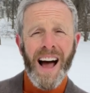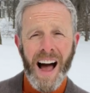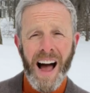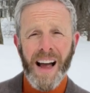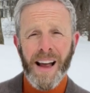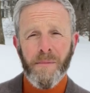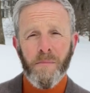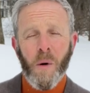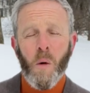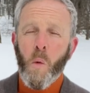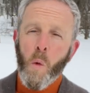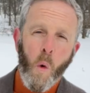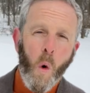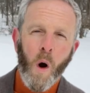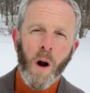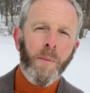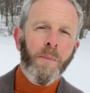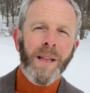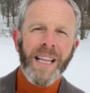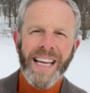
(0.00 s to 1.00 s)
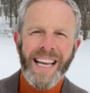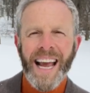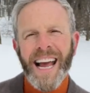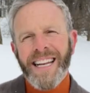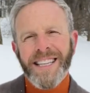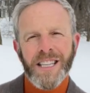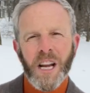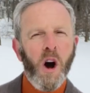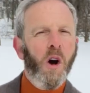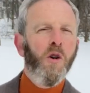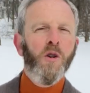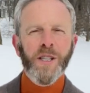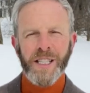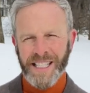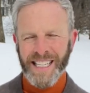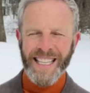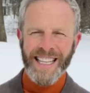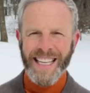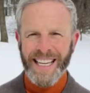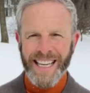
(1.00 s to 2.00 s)
I'm warmly and
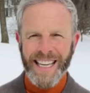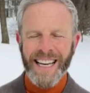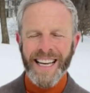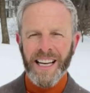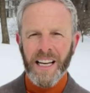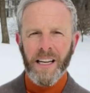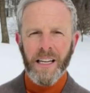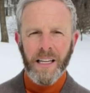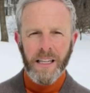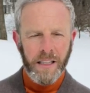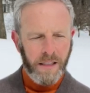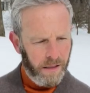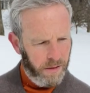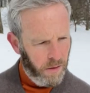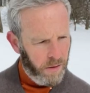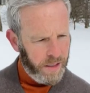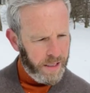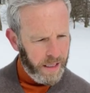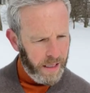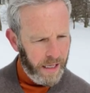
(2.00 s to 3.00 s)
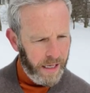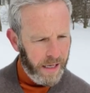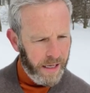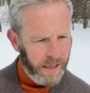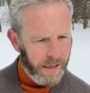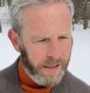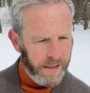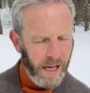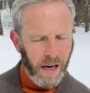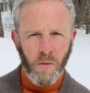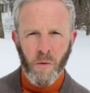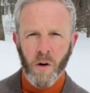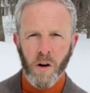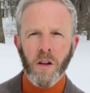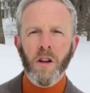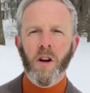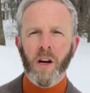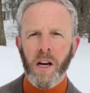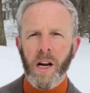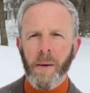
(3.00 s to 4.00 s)
toastily, is that a
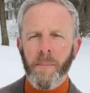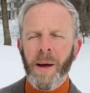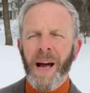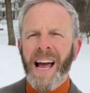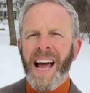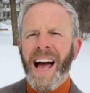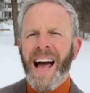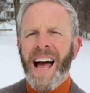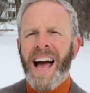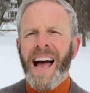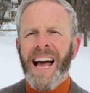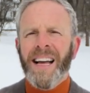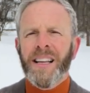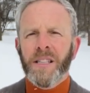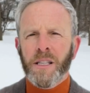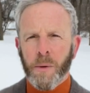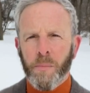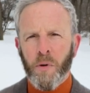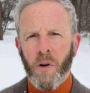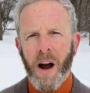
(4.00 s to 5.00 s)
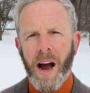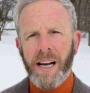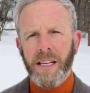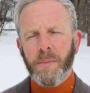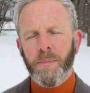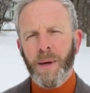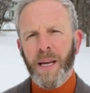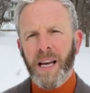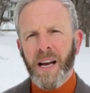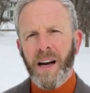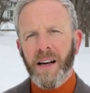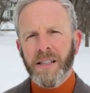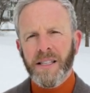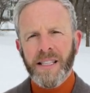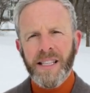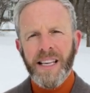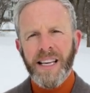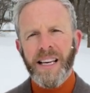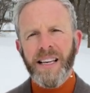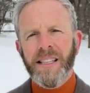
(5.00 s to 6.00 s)
word? Look it up. Surprised, because
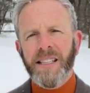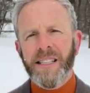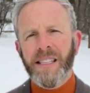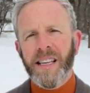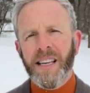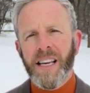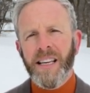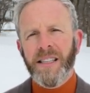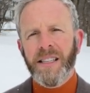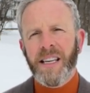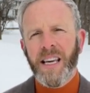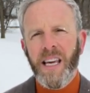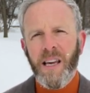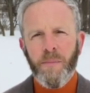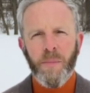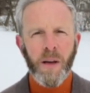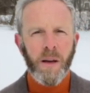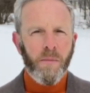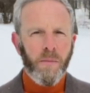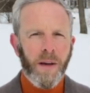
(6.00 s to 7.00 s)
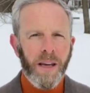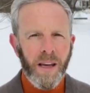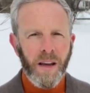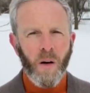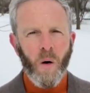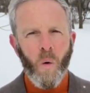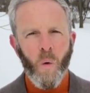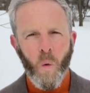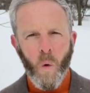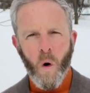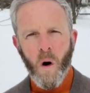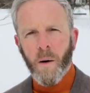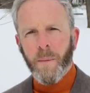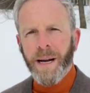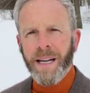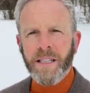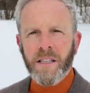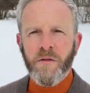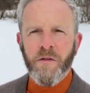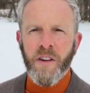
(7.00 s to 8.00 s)
this is keeping me warm.
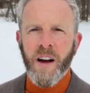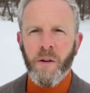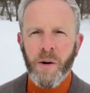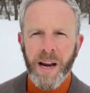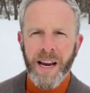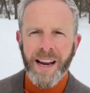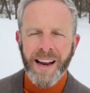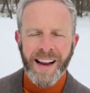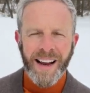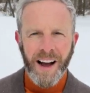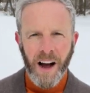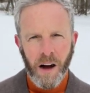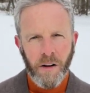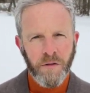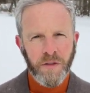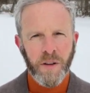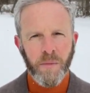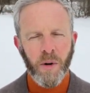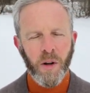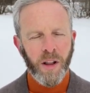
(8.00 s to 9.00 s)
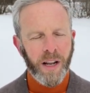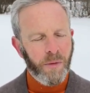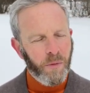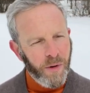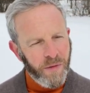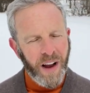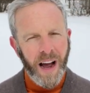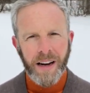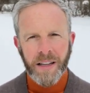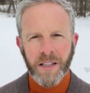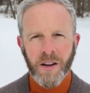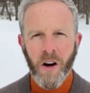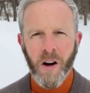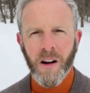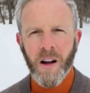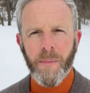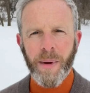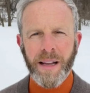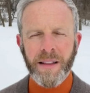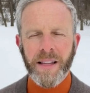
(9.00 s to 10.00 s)
It's very comfortable, and we've got to
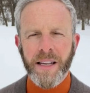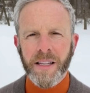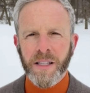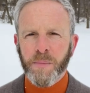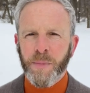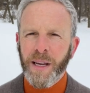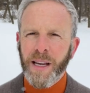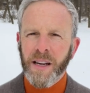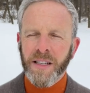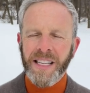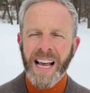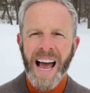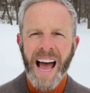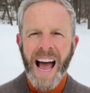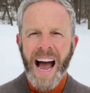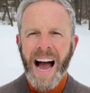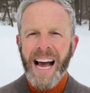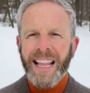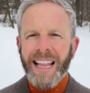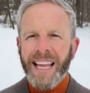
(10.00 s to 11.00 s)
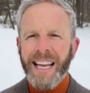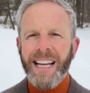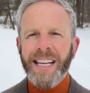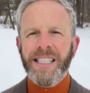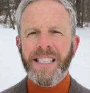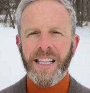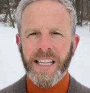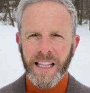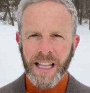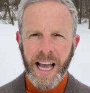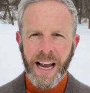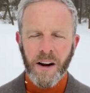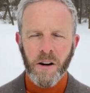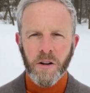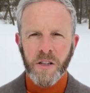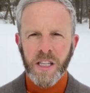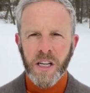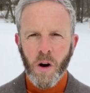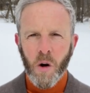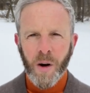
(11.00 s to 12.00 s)
talk about this because I think it's the
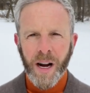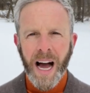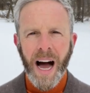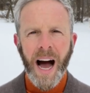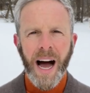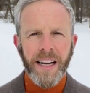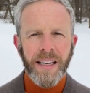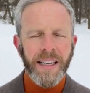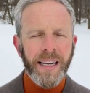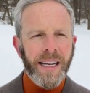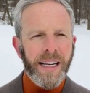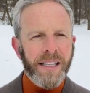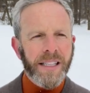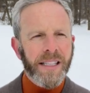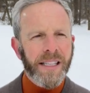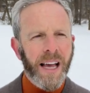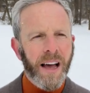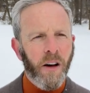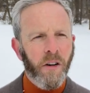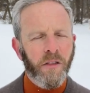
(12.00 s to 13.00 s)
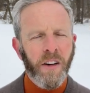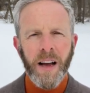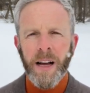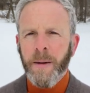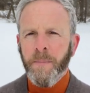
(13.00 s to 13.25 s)
layers. You know, cotton itself,